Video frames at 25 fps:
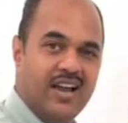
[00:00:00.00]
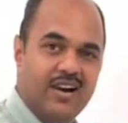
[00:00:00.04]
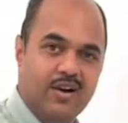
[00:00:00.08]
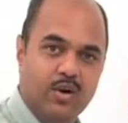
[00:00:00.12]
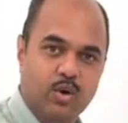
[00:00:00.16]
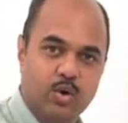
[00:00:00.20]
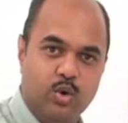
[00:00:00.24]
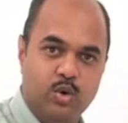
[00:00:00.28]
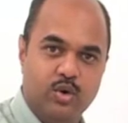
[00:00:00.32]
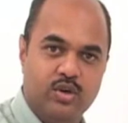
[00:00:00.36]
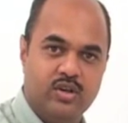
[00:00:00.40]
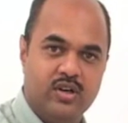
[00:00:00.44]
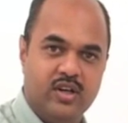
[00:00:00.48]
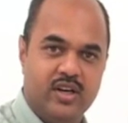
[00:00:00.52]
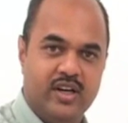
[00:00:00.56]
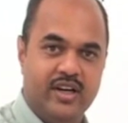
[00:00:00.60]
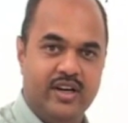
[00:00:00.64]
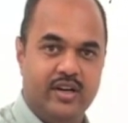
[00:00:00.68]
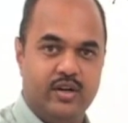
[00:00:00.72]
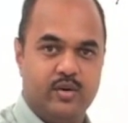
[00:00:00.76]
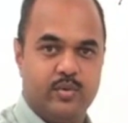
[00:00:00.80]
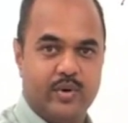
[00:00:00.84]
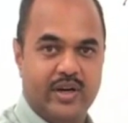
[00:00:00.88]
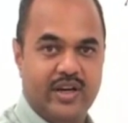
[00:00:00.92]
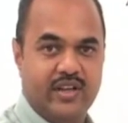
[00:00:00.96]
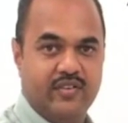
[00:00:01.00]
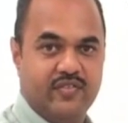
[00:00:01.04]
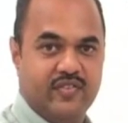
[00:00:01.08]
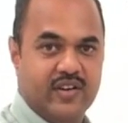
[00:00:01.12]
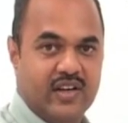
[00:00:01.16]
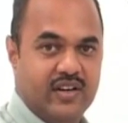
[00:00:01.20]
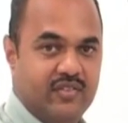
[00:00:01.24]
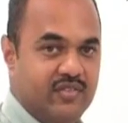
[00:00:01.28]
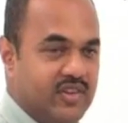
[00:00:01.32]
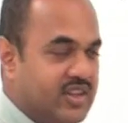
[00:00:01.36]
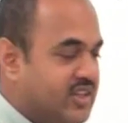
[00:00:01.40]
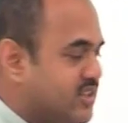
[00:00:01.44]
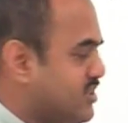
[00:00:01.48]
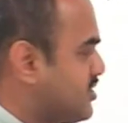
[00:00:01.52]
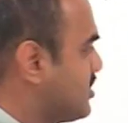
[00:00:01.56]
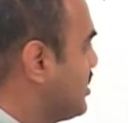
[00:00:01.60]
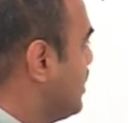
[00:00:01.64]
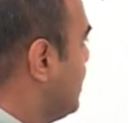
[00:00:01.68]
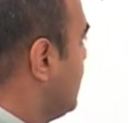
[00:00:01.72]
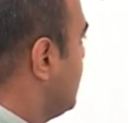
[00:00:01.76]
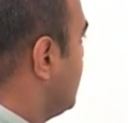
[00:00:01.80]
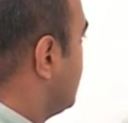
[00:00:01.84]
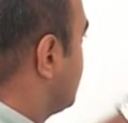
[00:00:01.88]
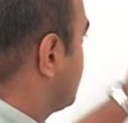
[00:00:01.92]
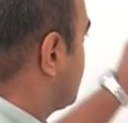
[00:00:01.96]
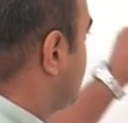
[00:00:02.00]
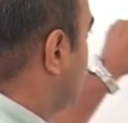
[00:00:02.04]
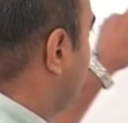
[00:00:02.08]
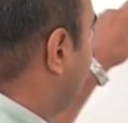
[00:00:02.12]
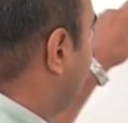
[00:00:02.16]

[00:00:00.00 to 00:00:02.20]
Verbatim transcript: alone in 25 days. So